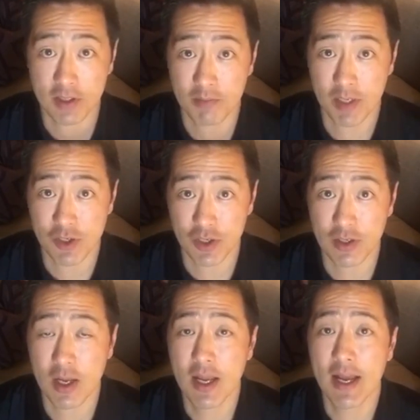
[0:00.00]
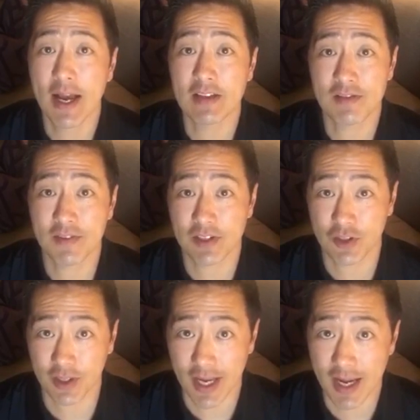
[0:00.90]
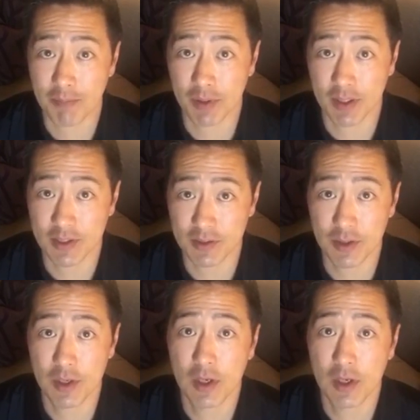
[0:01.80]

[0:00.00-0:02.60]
commission as a venture capitalist,